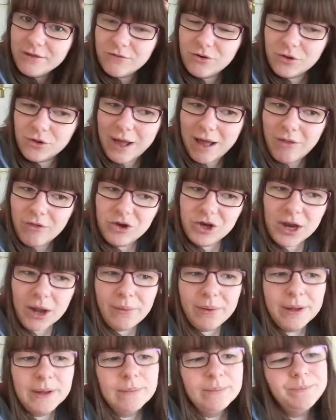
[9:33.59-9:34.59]
I've just got out of the
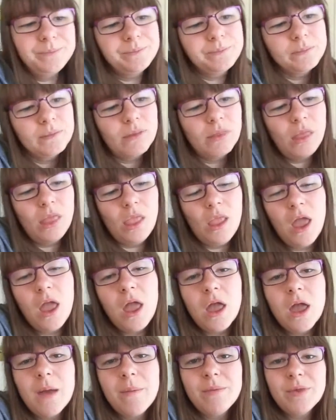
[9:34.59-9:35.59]
shower.
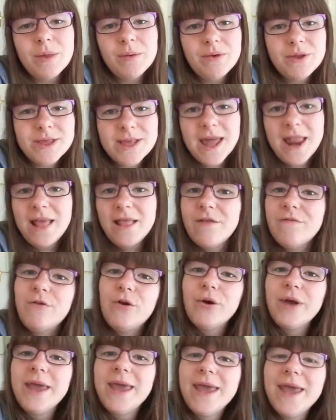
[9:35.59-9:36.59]
So I'm just going to end the
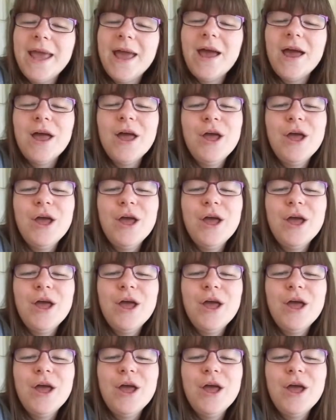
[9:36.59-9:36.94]
vlog here.